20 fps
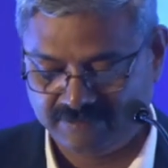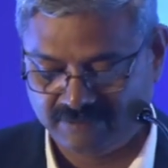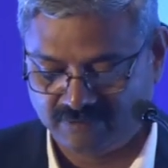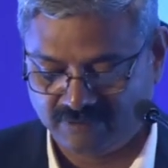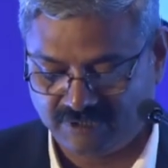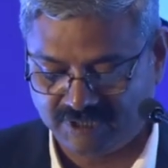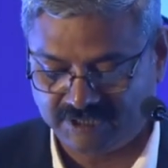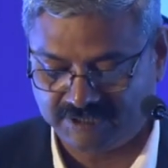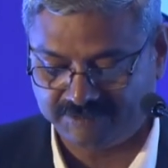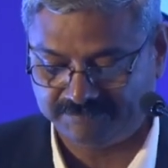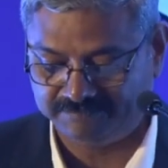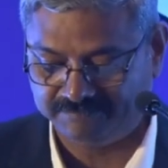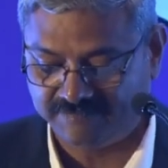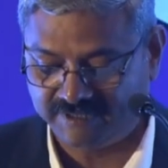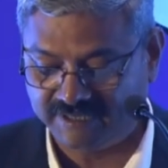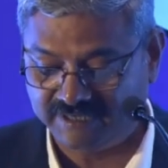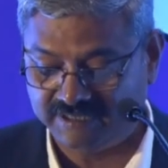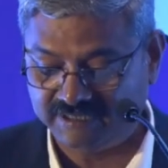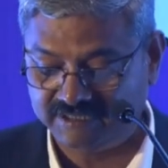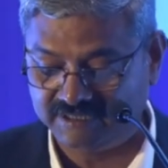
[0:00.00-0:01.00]

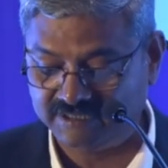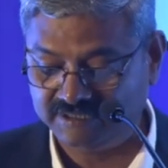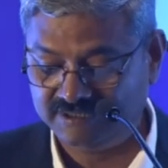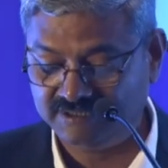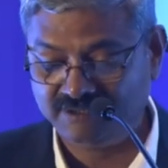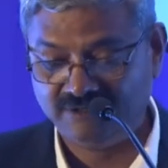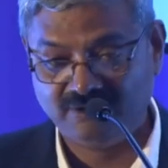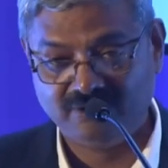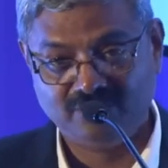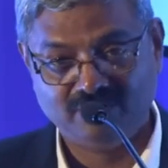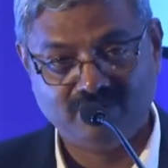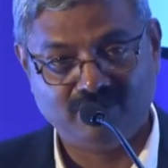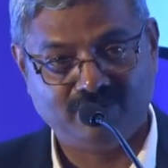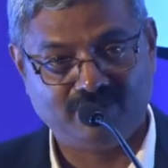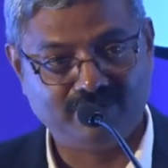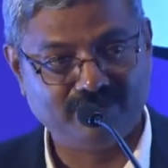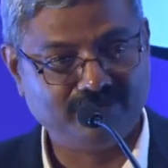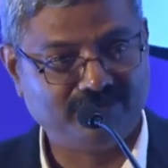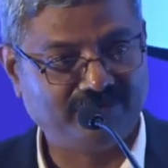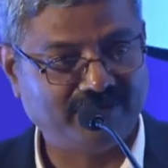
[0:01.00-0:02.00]
I want
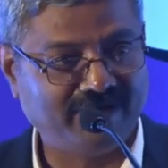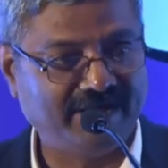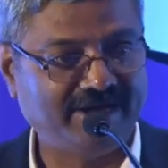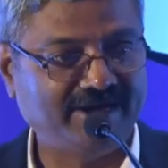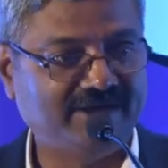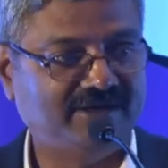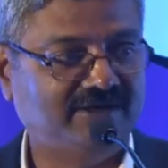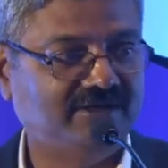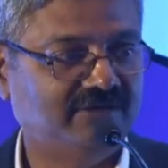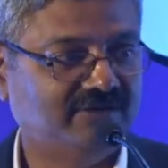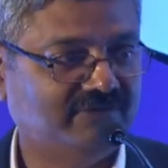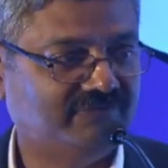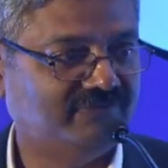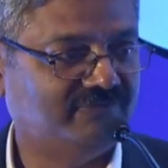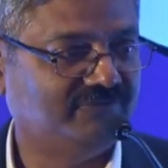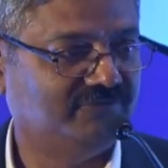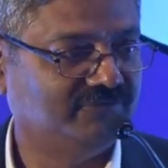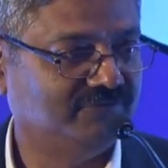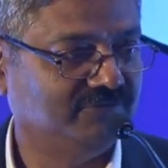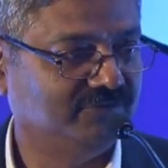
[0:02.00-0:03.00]
to thank
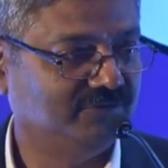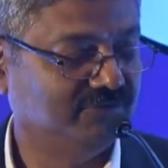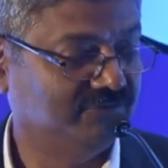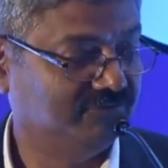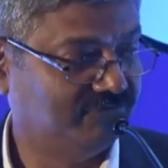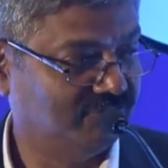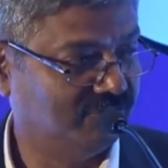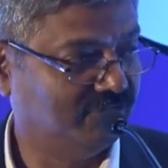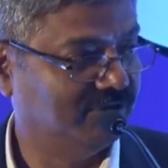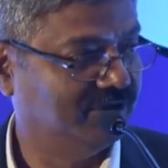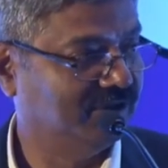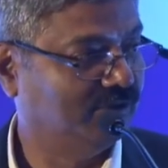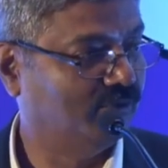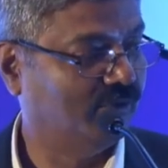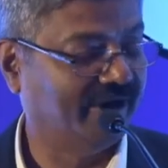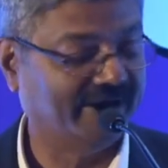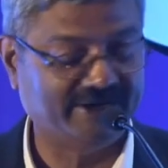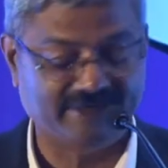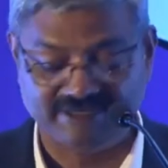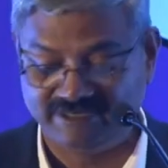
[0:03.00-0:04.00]
you for
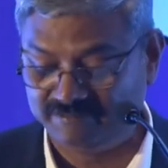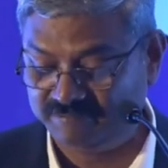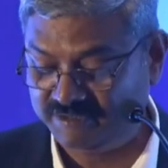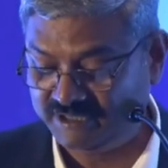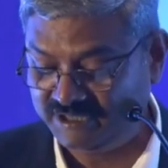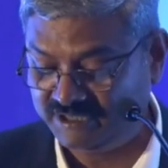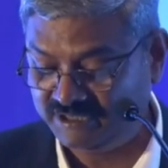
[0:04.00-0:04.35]
inviting me,